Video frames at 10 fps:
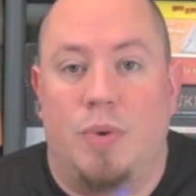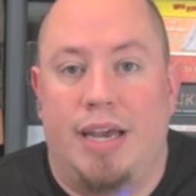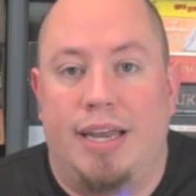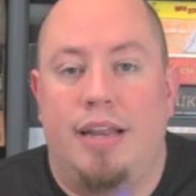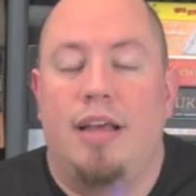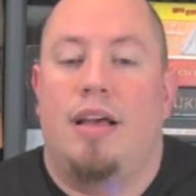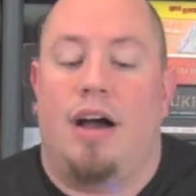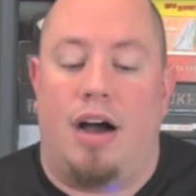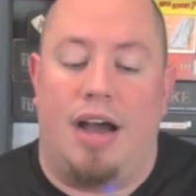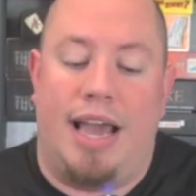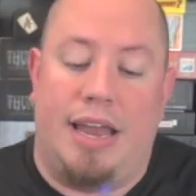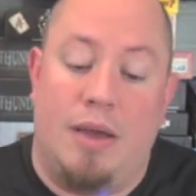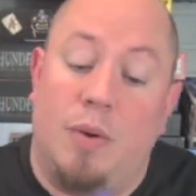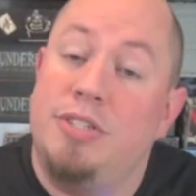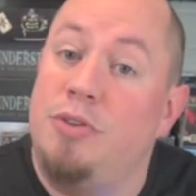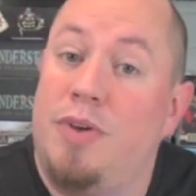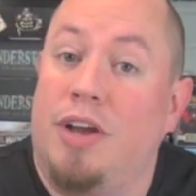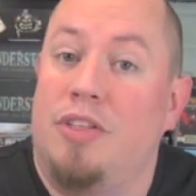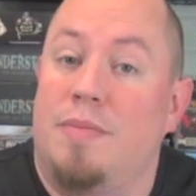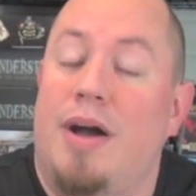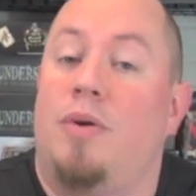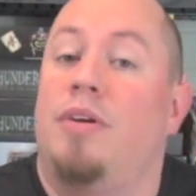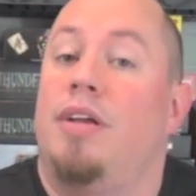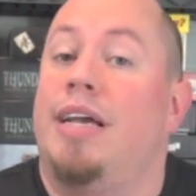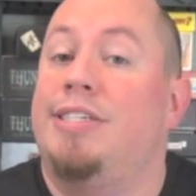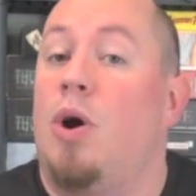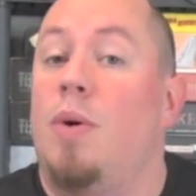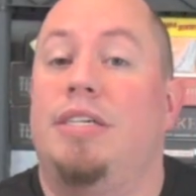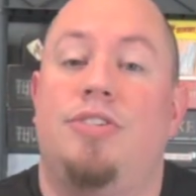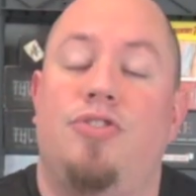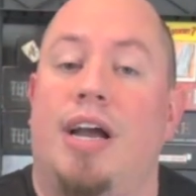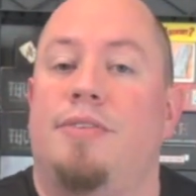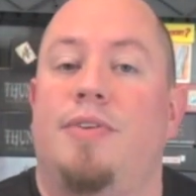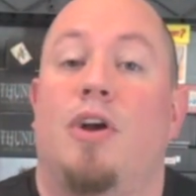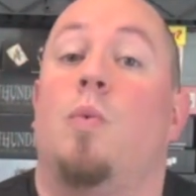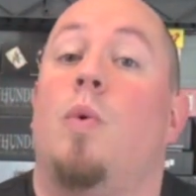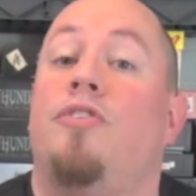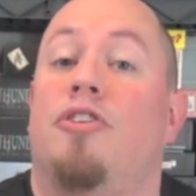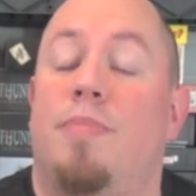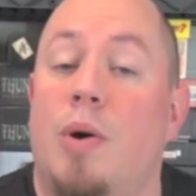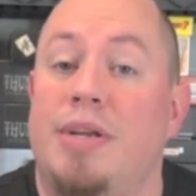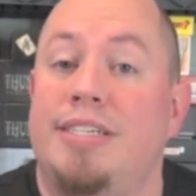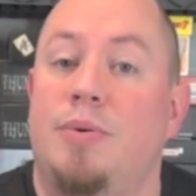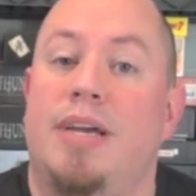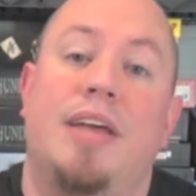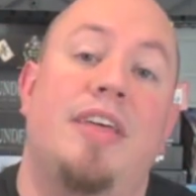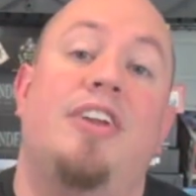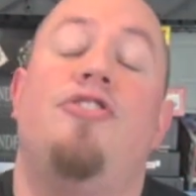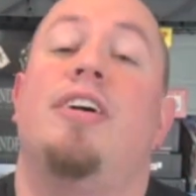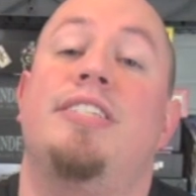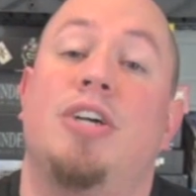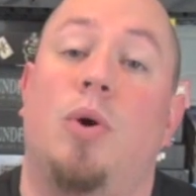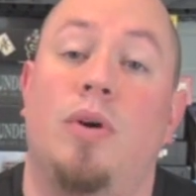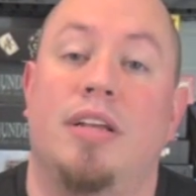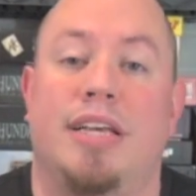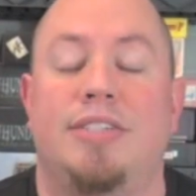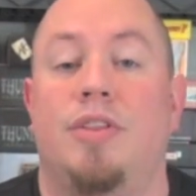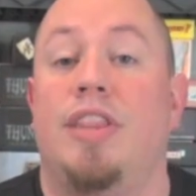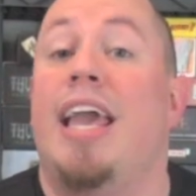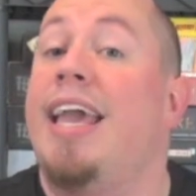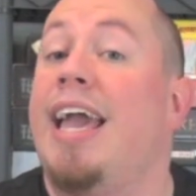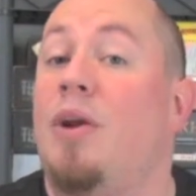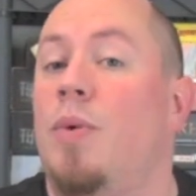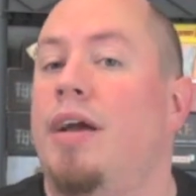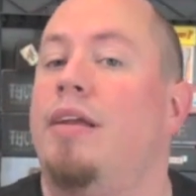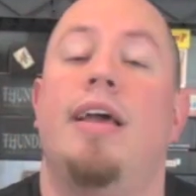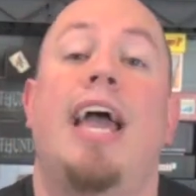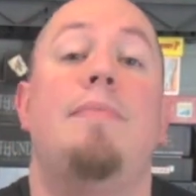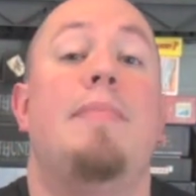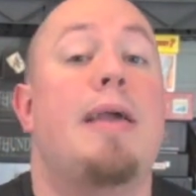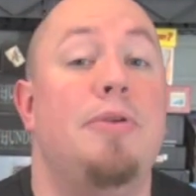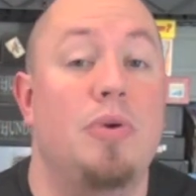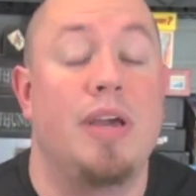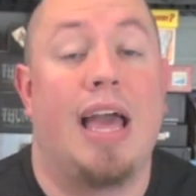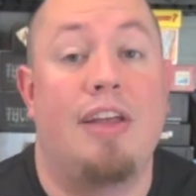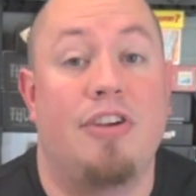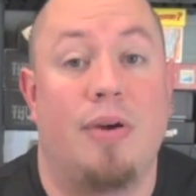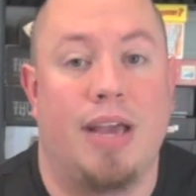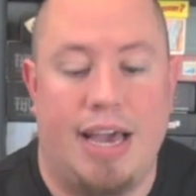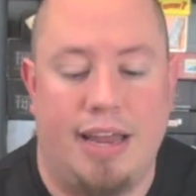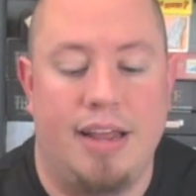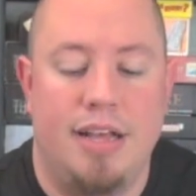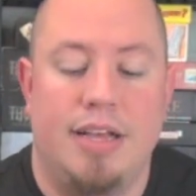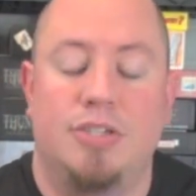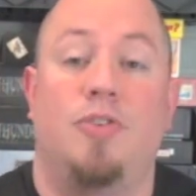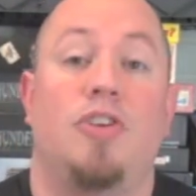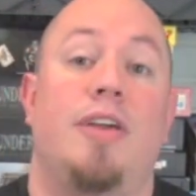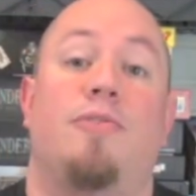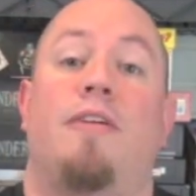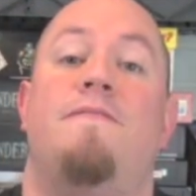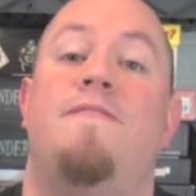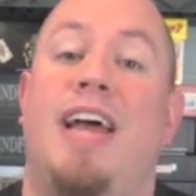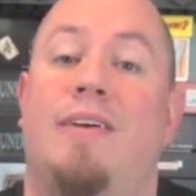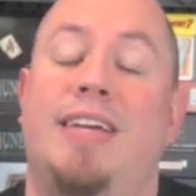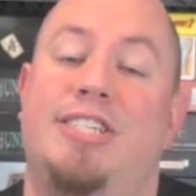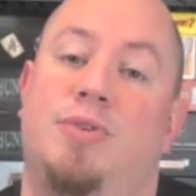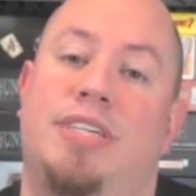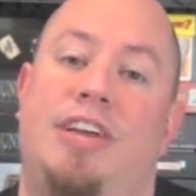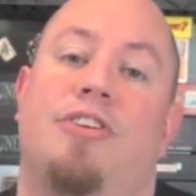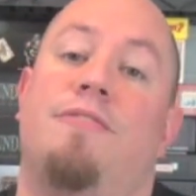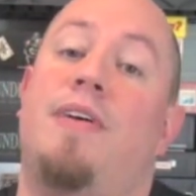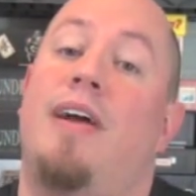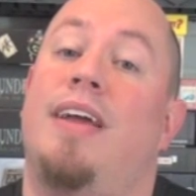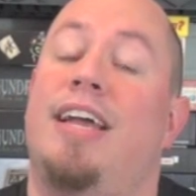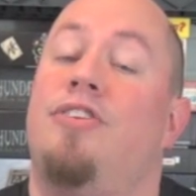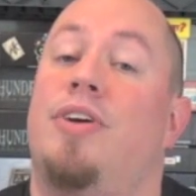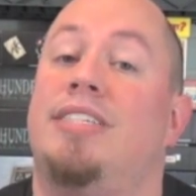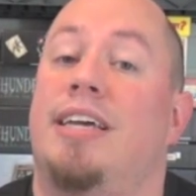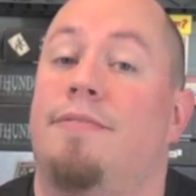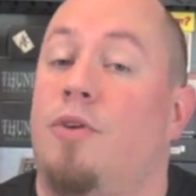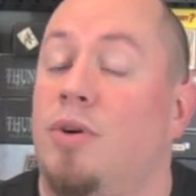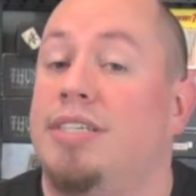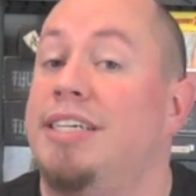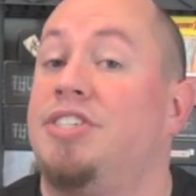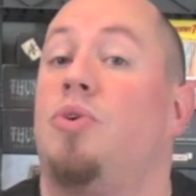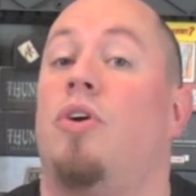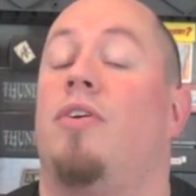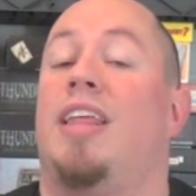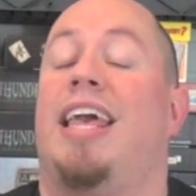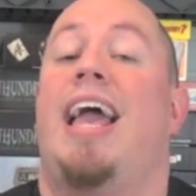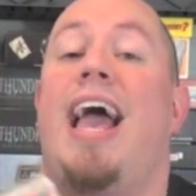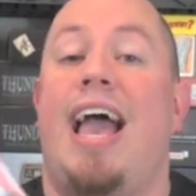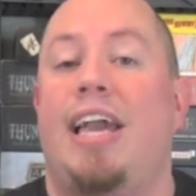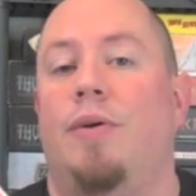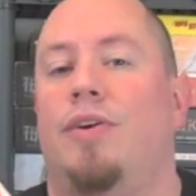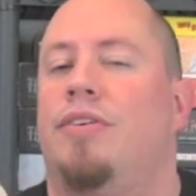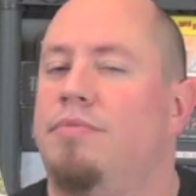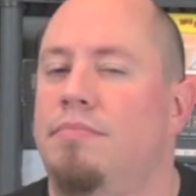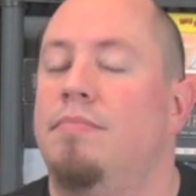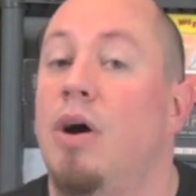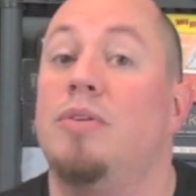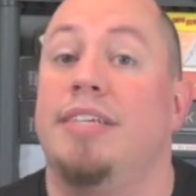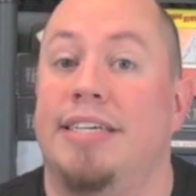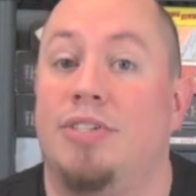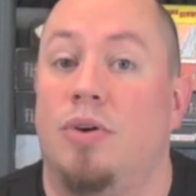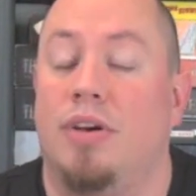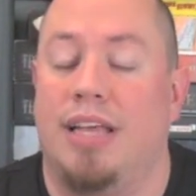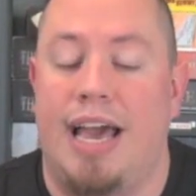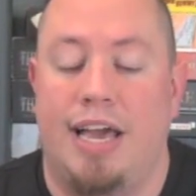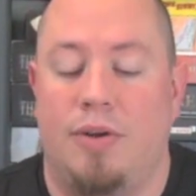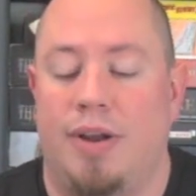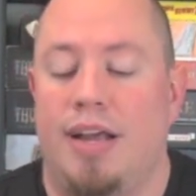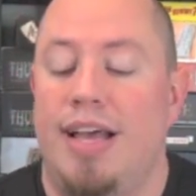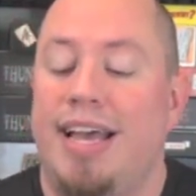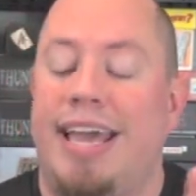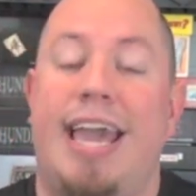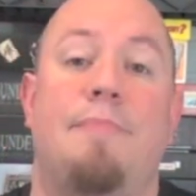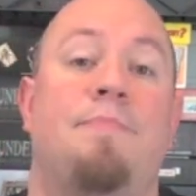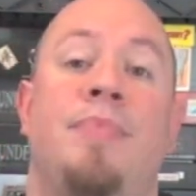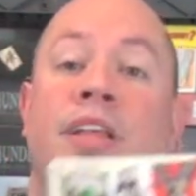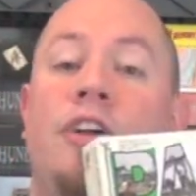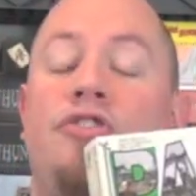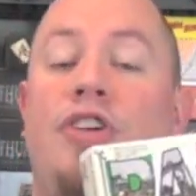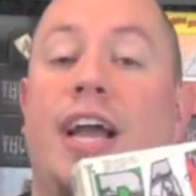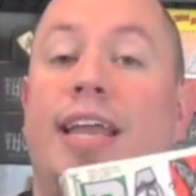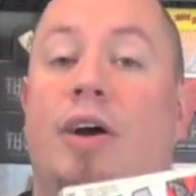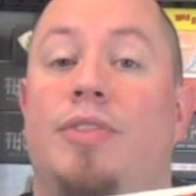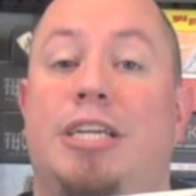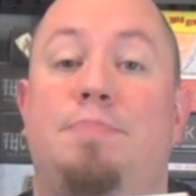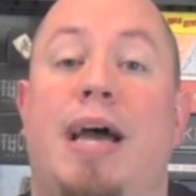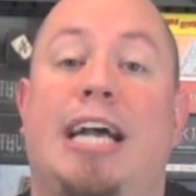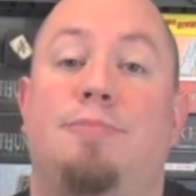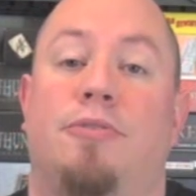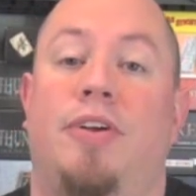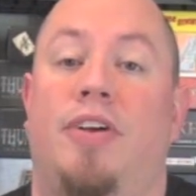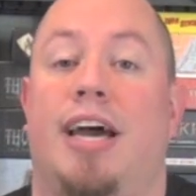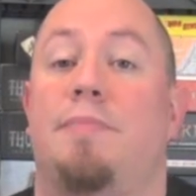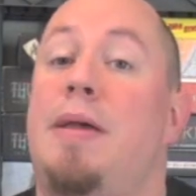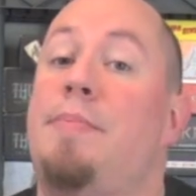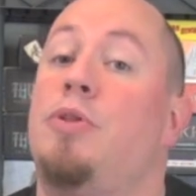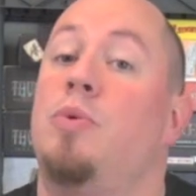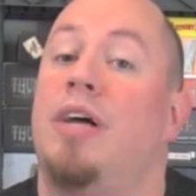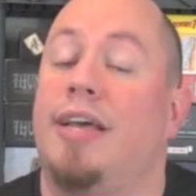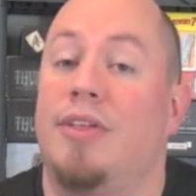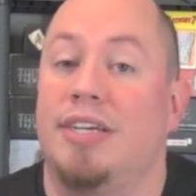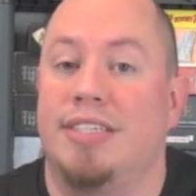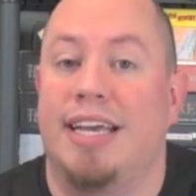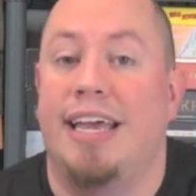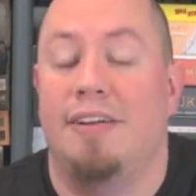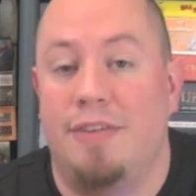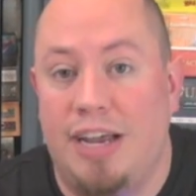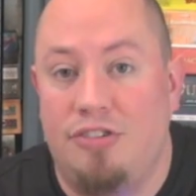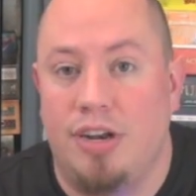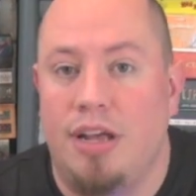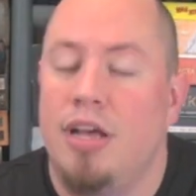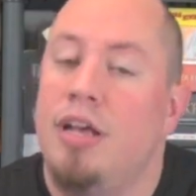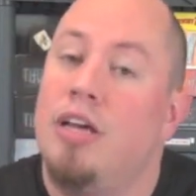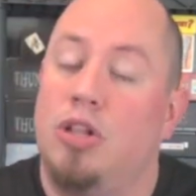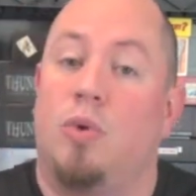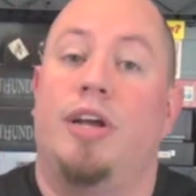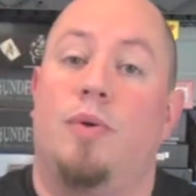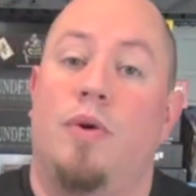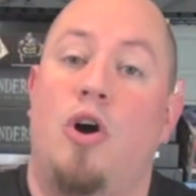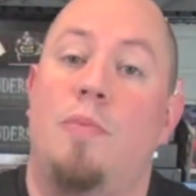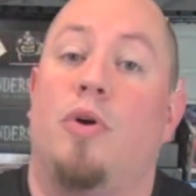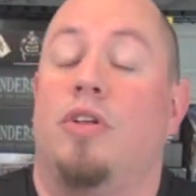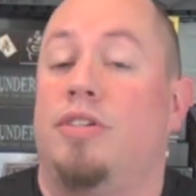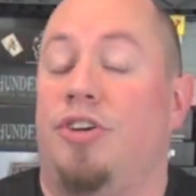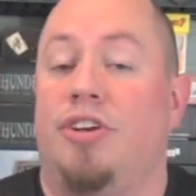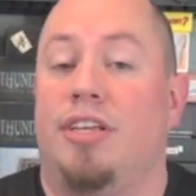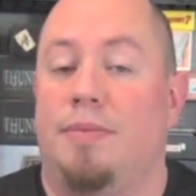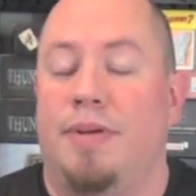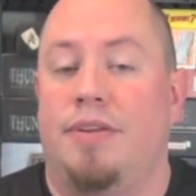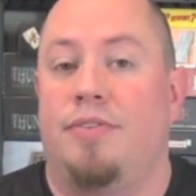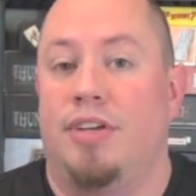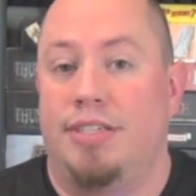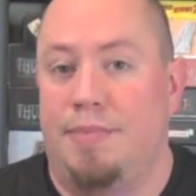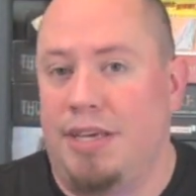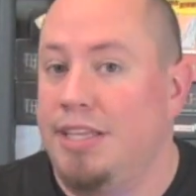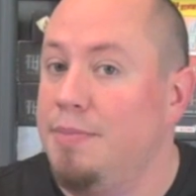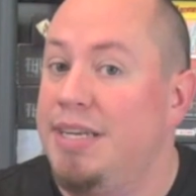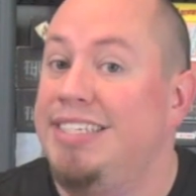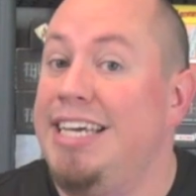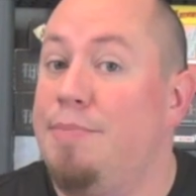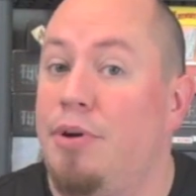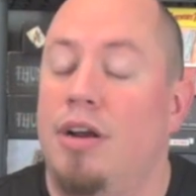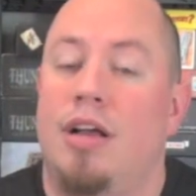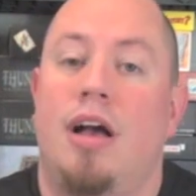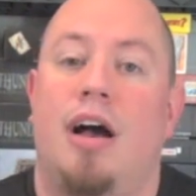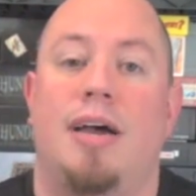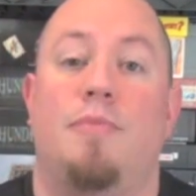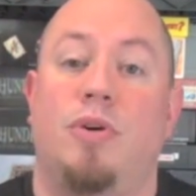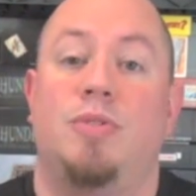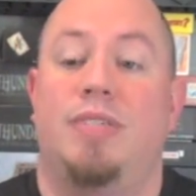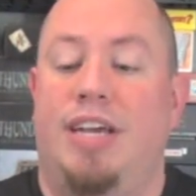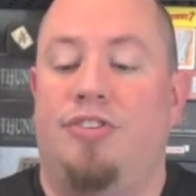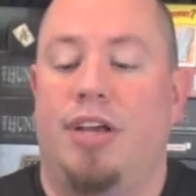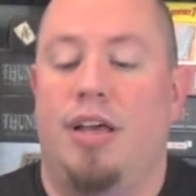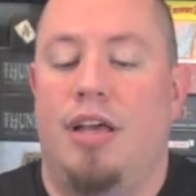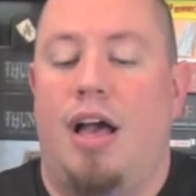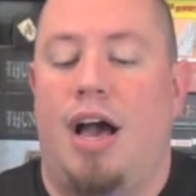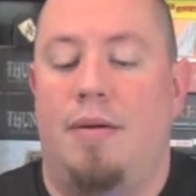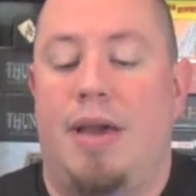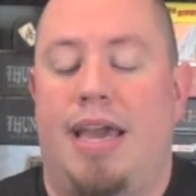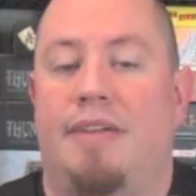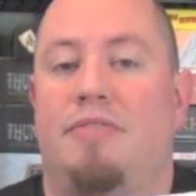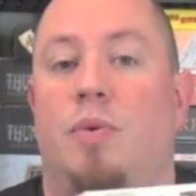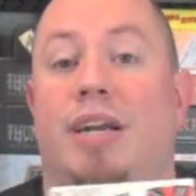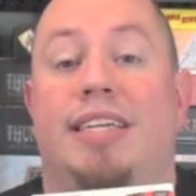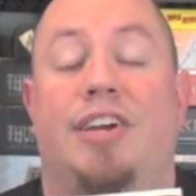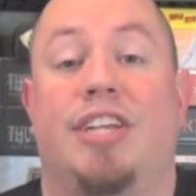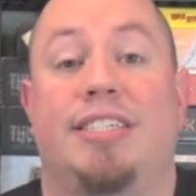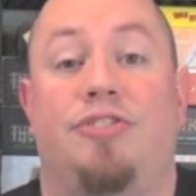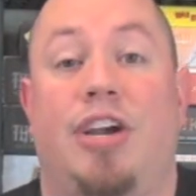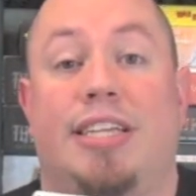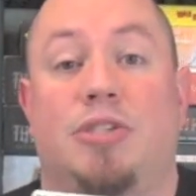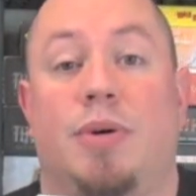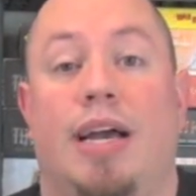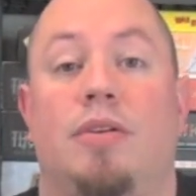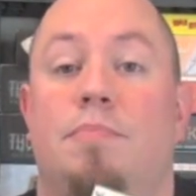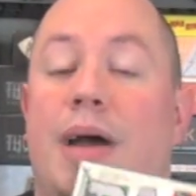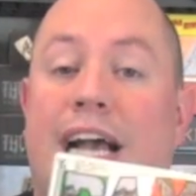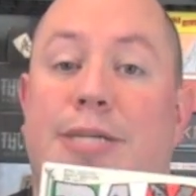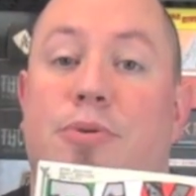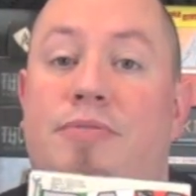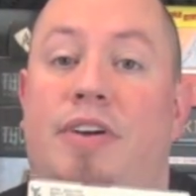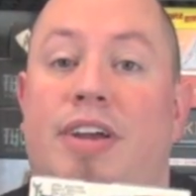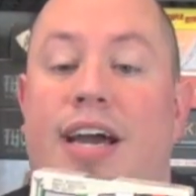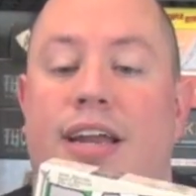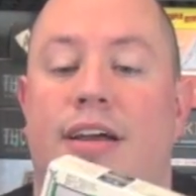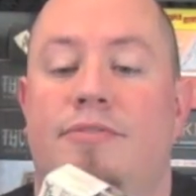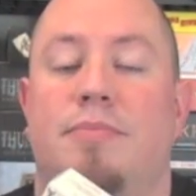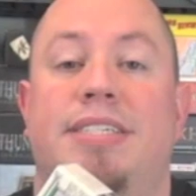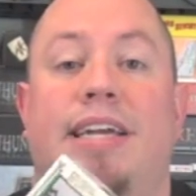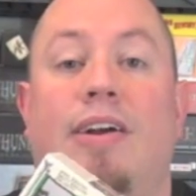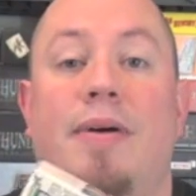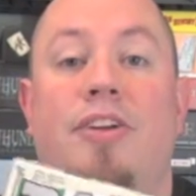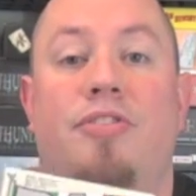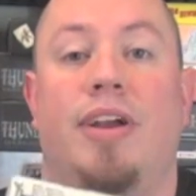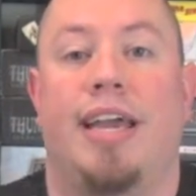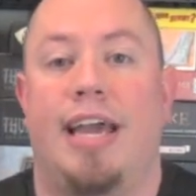to win, and once you figure them out, it's always trying to figure out what your opponent's doing and then adjust accordingly so that they can't win, and maybe you can edge out ahead. So if you're looking for a very strategic, very interesting, and of course historically accurate, or mostly historically accurate game, check it out. That's Pax Porfiriana. People who like things like Innovation, Glory to Rome, or searching a little bit for something a little bit deeper and more strategic may even want to check this one out. Pax Porfiriana from Sierra Madre